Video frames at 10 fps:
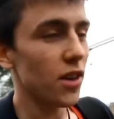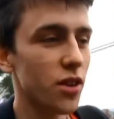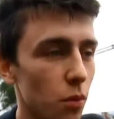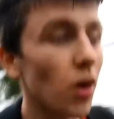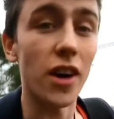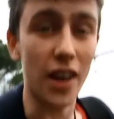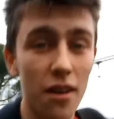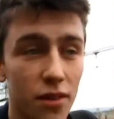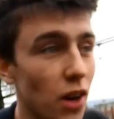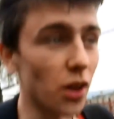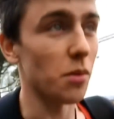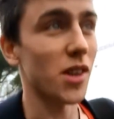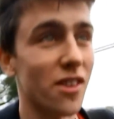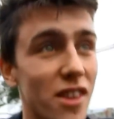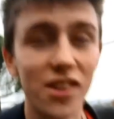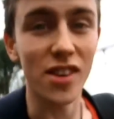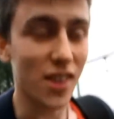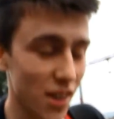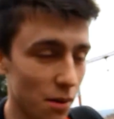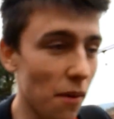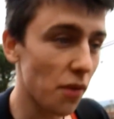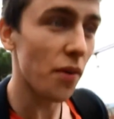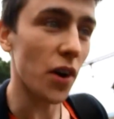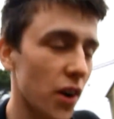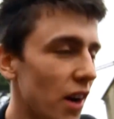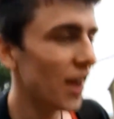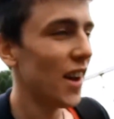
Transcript: it doesn't work, it infinite loops, it does this, it's this, I'm like, fuck.